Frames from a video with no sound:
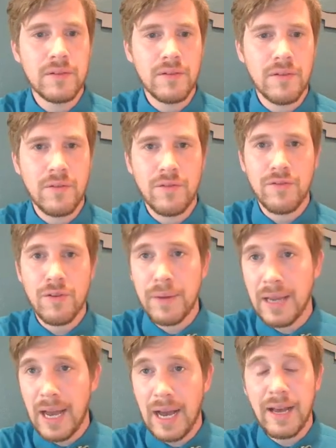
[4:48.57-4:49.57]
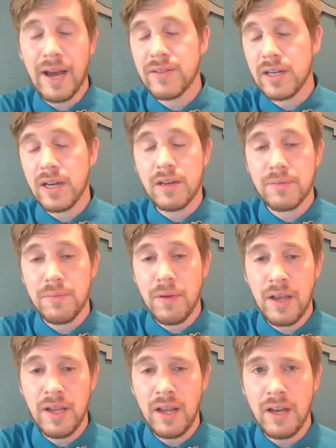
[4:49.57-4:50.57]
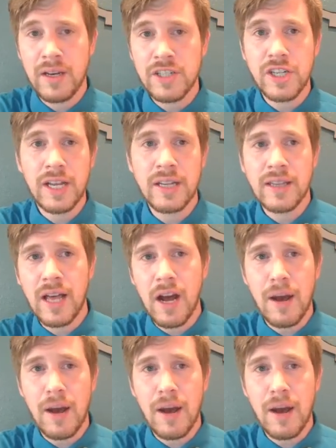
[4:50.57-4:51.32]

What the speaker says: For me, I haven't initiated that